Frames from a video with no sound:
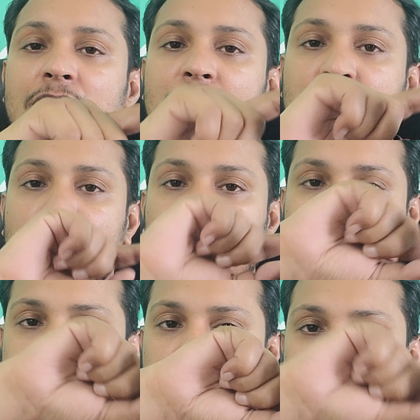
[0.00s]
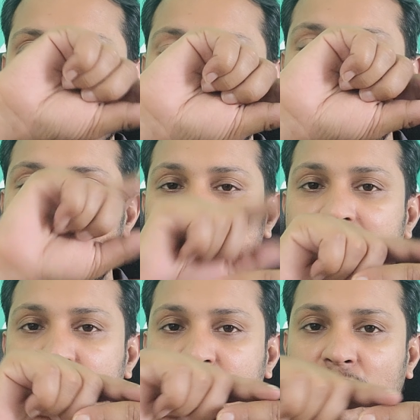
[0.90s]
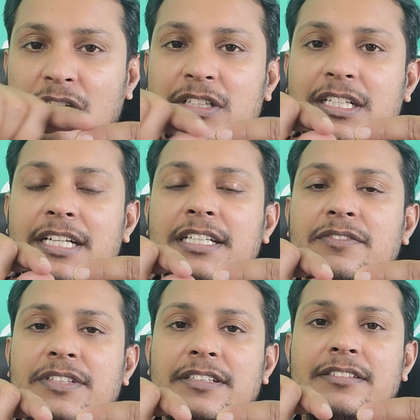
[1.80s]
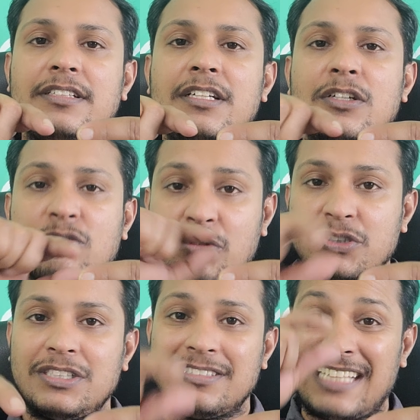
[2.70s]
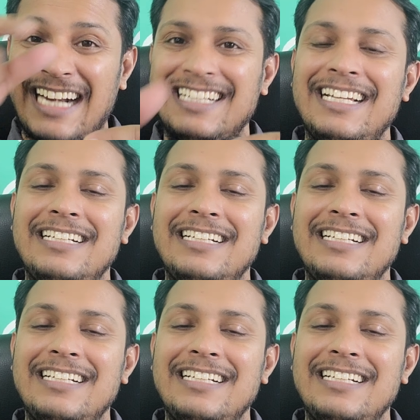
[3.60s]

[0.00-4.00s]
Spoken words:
So once you read and then you solve the current affairs questions that day